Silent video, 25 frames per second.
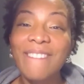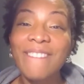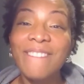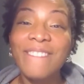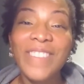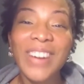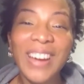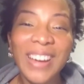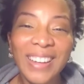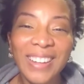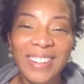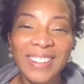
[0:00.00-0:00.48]

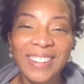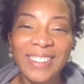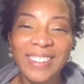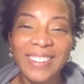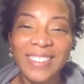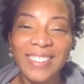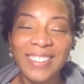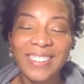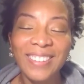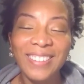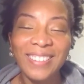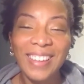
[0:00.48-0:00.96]
Find
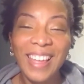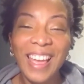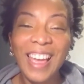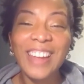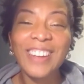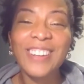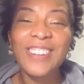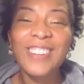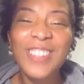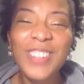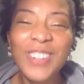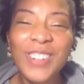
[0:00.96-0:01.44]
it
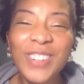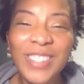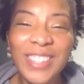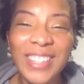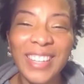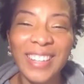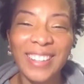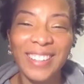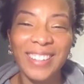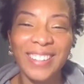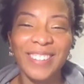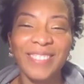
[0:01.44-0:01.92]
and use
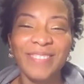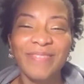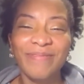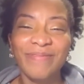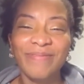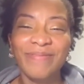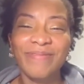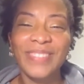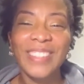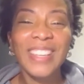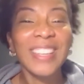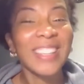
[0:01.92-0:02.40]
it.
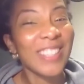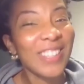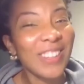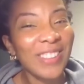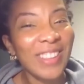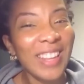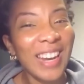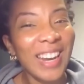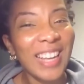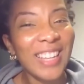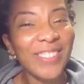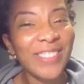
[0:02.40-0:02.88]
See you
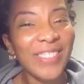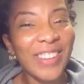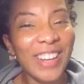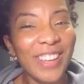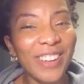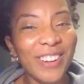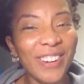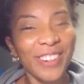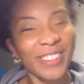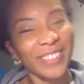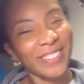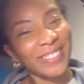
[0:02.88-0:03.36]
in the next
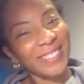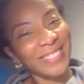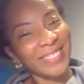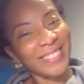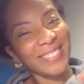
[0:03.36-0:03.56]
video.